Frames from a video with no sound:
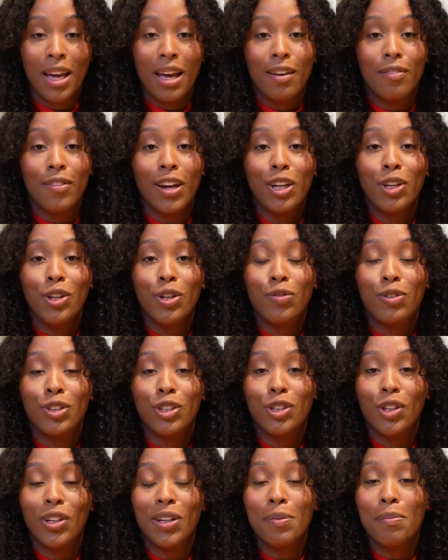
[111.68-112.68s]
Thank you for
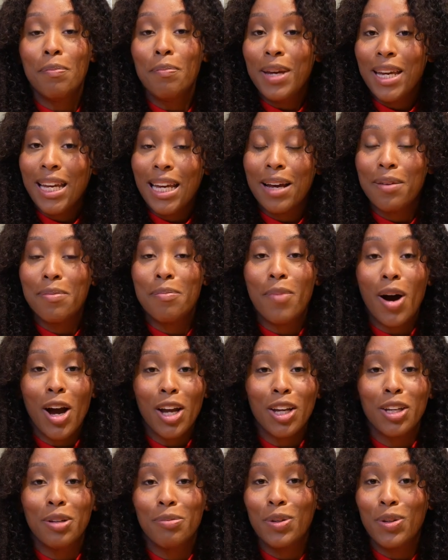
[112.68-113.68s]
joining me and my
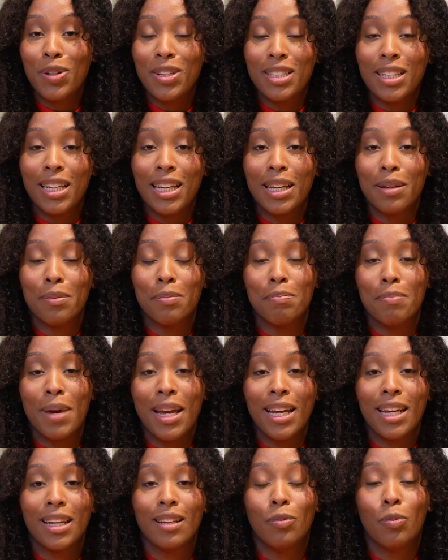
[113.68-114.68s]
community in
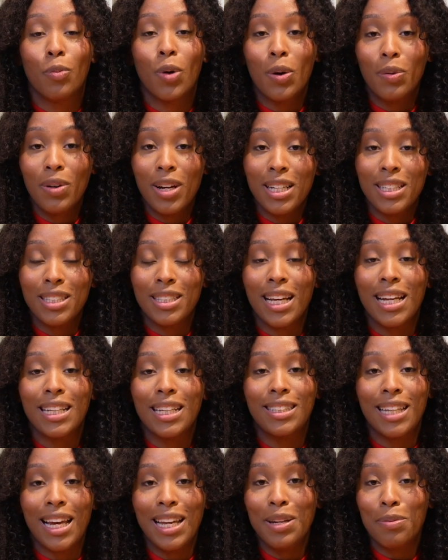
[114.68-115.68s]
making wellness a
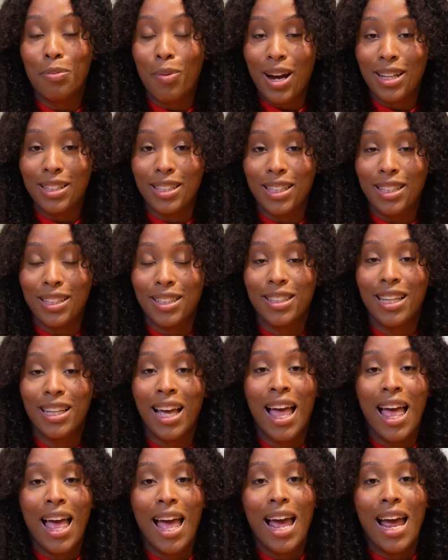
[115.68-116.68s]
daily practice.
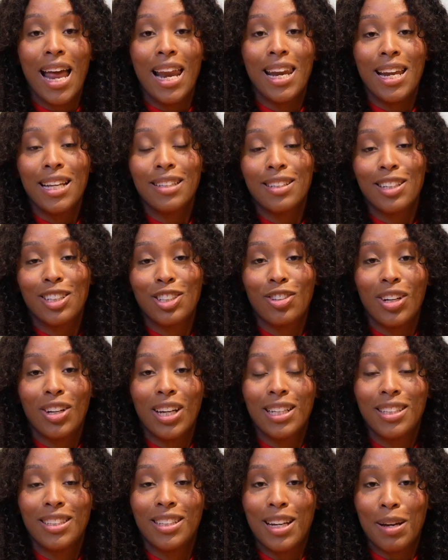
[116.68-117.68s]
Let's get straight
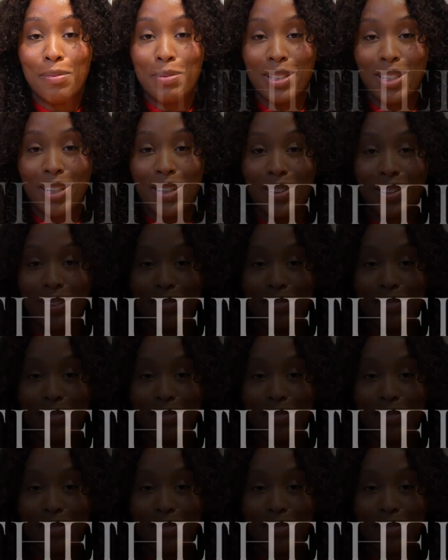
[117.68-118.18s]
into the episode.